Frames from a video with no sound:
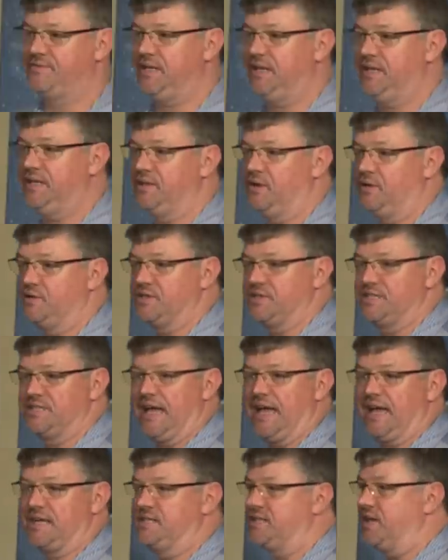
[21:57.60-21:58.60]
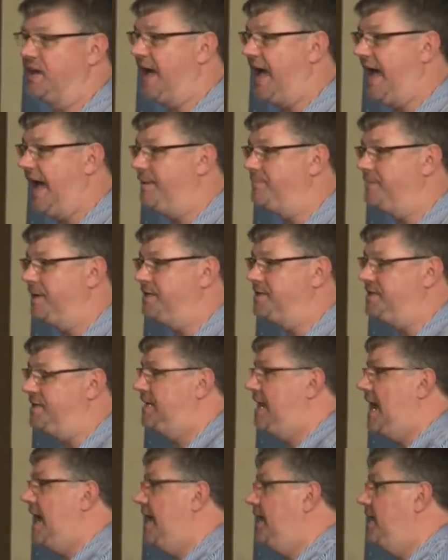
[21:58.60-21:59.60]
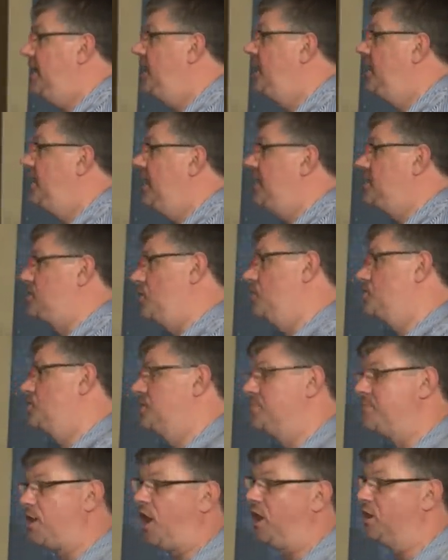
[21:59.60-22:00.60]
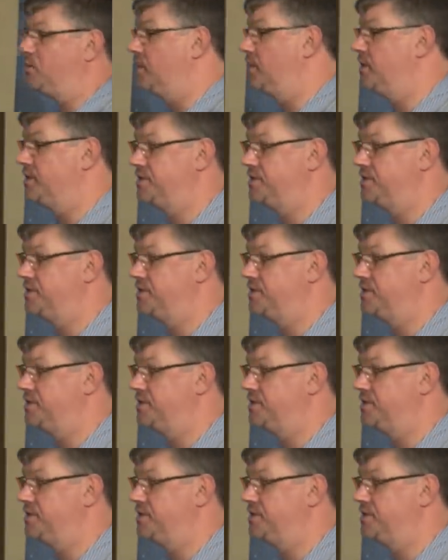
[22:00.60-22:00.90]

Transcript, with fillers: DDoS attacks that are happening today, it's got some hardware